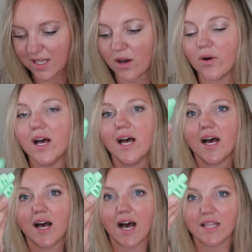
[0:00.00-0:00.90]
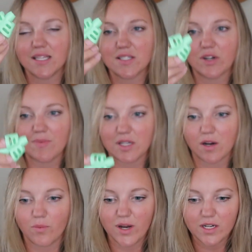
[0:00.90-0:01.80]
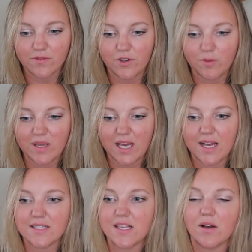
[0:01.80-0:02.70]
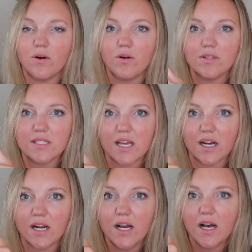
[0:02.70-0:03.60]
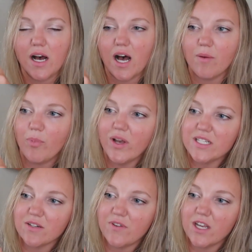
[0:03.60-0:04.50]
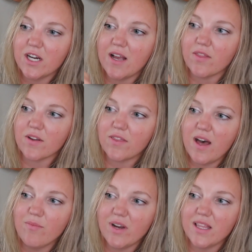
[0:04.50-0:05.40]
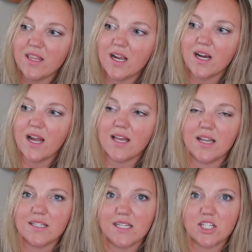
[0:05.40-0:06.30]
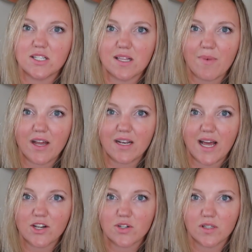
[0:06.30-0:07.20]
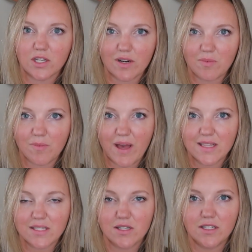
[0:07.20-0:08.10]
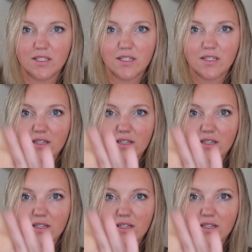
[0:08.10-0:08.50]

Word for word: So uh, these grips are wonderful because it holds their uh, pointer finger and their thumb right there, and it teaches them how to naturally grip the pencil.